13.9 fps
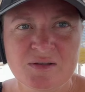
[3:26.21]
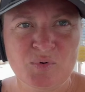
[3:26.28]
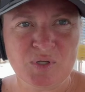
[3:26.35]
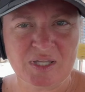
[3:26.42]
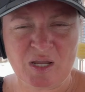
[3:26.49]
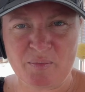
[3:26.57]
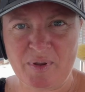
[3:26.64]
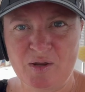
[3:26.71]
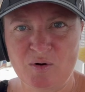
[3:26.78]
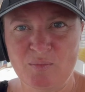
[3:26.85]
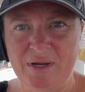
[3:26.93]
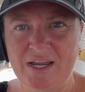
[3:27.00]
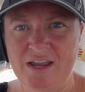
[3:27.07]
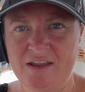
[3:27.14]
Pulling up anchor
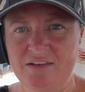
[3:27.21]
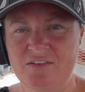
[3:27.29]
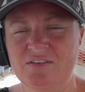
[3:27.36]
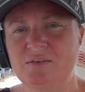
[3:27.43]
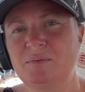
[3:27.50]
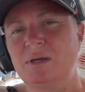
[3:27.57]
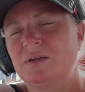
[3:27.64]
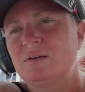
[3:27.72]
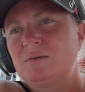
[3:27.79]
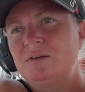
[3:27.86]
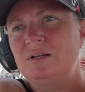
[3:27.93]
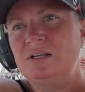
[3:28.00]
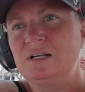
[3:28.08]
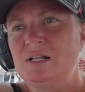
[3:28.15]
by hand is
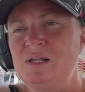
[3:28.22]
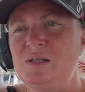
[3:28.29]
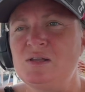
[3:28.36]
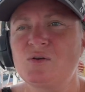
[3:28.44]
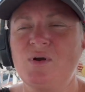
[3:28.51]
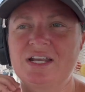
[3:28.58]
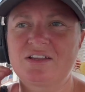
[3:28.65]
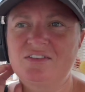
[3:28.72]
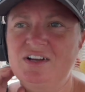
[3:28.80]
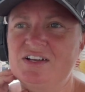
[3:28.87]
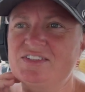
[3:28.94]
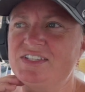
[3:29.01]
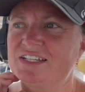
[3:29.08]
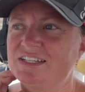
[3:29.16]
quite
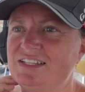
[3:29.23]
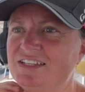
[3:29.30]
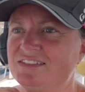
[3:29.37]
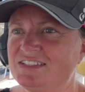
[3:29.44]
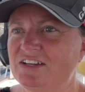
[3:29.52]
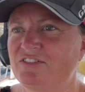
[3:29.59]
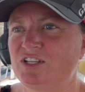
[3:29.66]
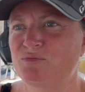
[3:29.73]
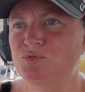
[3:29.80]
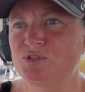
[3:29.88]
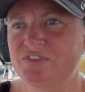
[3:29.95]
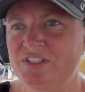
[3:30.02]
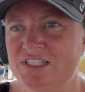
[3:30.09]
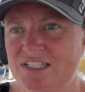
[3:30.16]
exhausting and is definitely
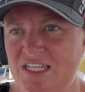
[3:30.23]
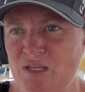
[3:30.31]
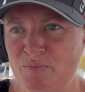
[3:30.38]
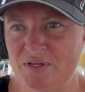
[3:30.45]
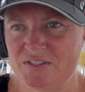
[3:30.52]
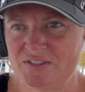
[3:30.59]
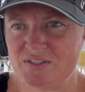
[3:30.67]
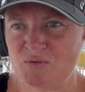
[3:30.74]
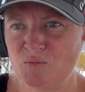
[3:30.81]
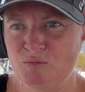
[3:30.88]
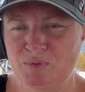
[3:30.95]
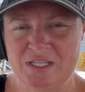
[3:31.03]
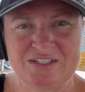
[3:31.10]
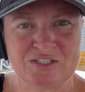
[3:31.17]
proven to keep us in
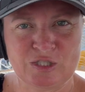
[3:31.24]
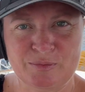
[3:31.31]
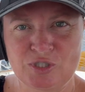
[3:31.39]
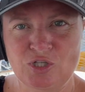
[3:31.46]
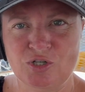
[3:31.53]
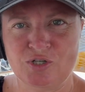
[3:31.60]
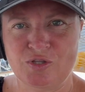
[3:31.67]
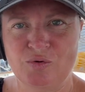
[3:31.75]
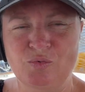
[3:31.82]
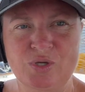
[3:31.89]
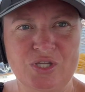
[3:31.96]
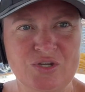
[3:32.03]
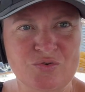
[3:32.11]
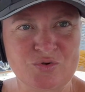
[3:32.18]
one place a little bit longer than
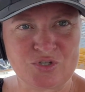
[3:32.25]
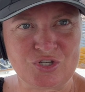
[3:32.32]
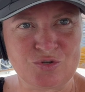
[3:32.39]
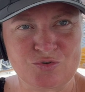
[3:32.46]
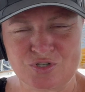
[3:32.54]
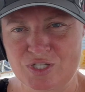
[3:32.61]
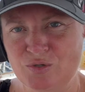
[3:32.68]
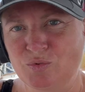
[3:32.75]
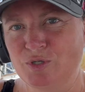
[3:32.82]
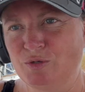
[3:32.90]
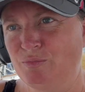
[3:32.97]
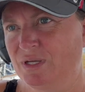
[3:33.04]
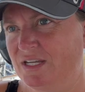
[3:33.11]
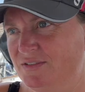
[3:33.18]
we usually
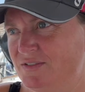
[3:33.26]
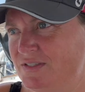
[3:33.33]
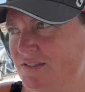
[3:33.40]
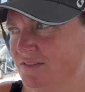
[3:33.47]
would because